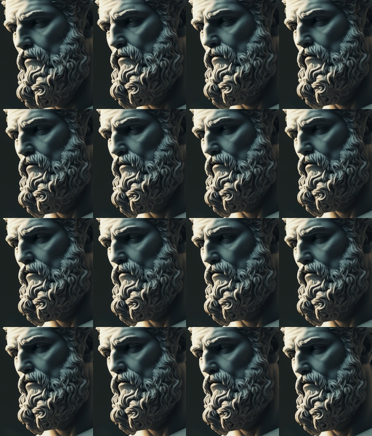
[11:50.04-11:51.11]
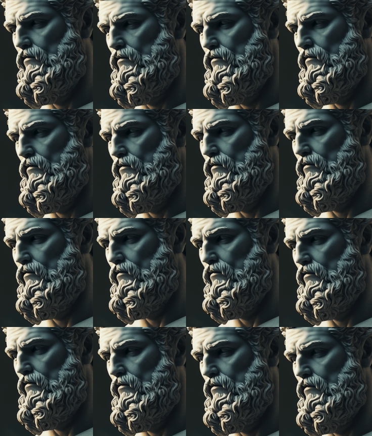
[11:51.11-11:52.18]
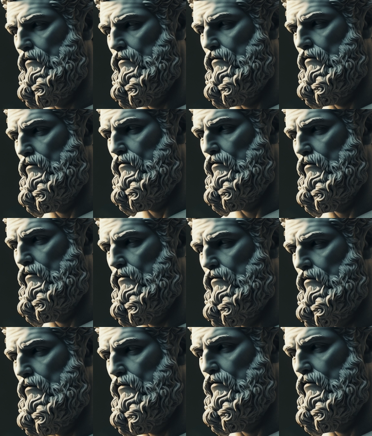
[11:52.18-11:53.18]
Section 6. The Dark Side. When innocent